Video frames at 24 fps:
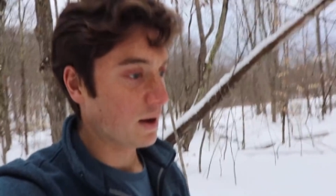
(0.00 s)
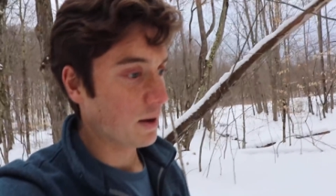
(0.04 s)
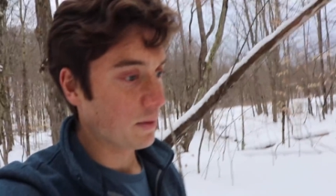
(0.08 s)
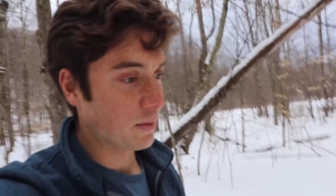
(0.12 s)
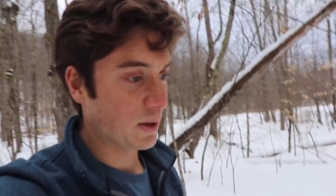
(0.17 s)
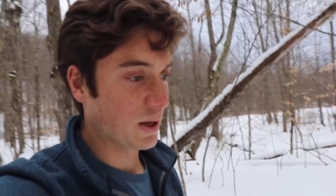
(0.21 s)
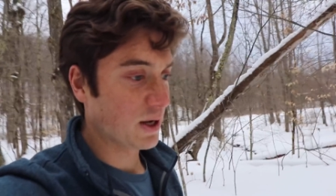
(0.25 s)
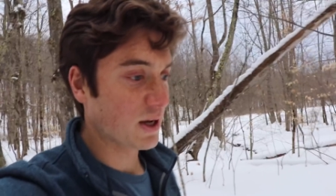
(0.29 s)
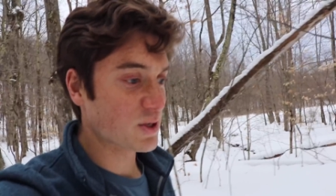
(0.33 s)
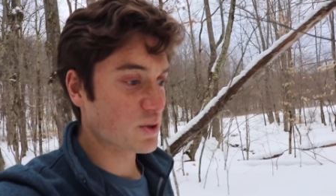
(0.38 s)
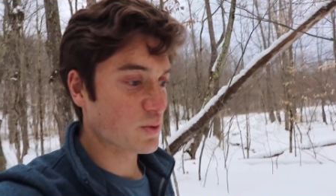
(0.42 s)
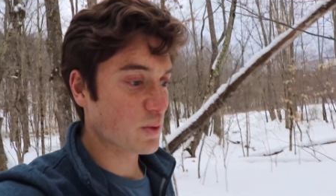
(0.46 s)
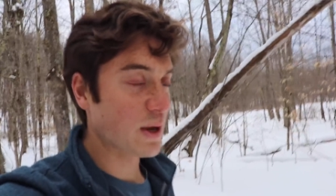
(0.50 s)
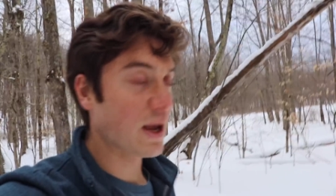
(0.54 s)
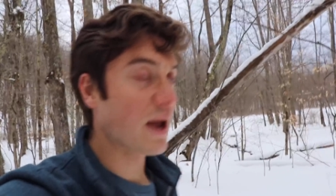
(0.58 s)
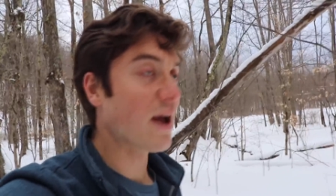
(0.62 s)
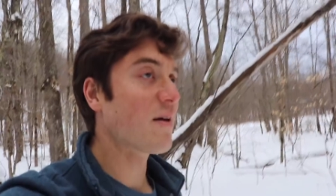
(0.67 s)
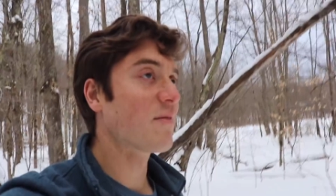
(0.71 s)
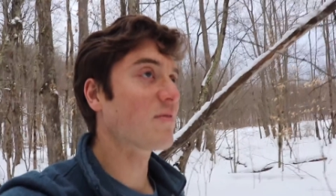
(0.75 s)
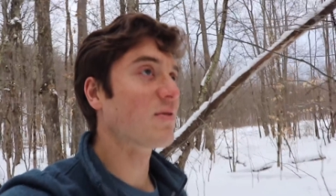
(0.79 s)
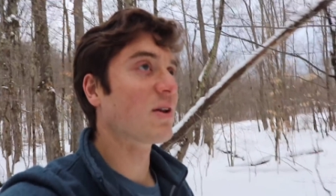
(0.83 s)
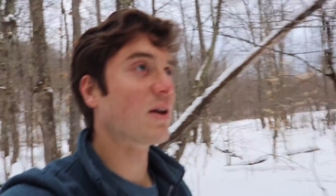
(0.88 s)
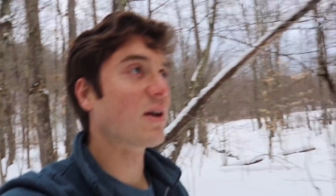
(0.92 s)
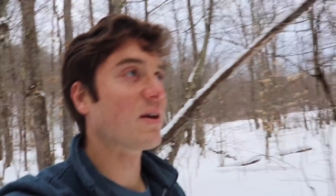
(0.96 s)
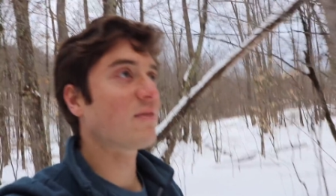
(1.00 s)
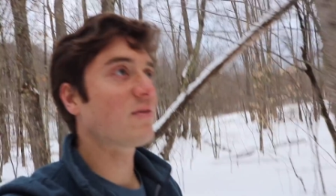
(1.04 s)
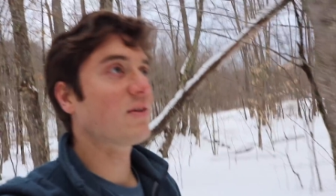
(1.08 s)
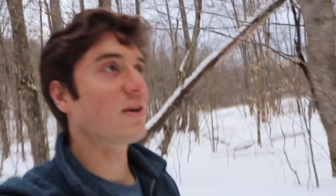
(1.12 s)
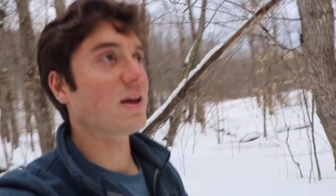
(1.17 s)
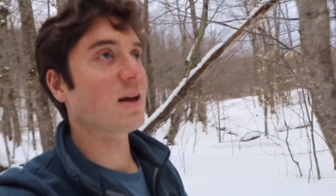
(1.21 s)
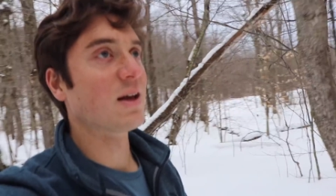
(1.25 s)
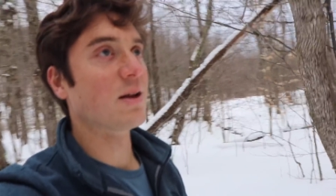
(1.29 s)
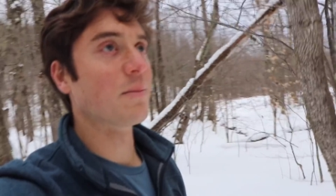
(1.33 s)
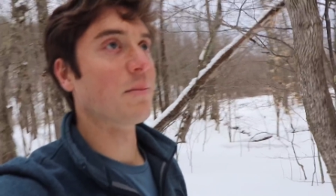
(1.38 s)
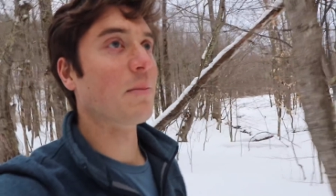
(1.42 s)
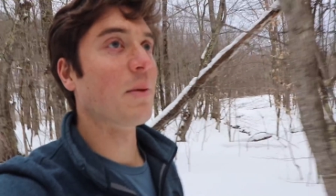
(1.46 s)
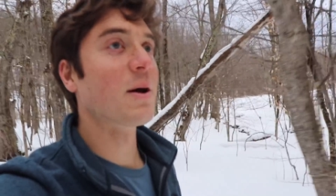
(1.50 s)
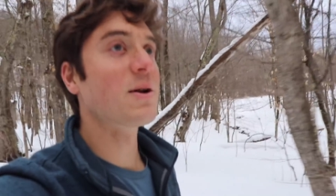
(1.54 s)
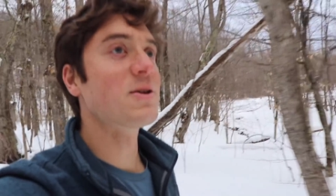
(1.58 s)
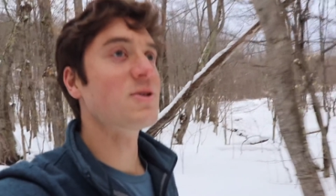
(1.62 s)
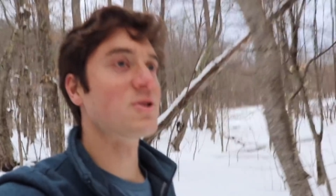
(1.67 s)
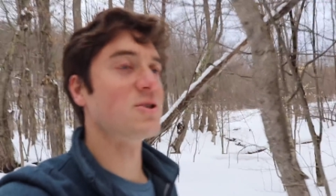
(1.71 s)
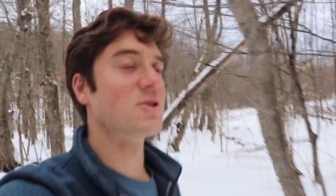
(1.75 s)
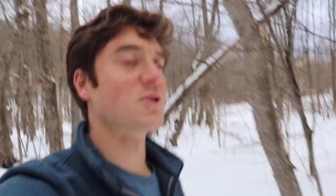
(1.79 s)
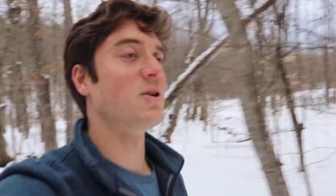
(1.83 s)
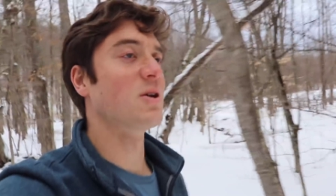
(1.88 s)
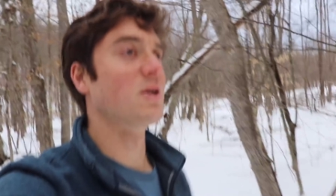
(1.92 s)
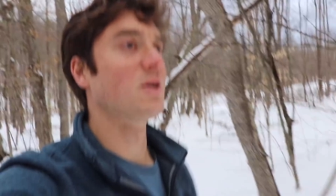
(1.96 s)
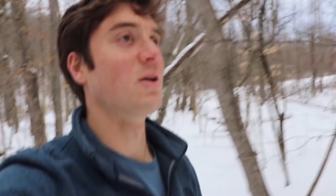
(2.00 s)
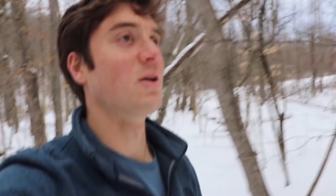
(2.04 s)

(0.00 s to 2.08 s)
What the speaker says: because we have lived in much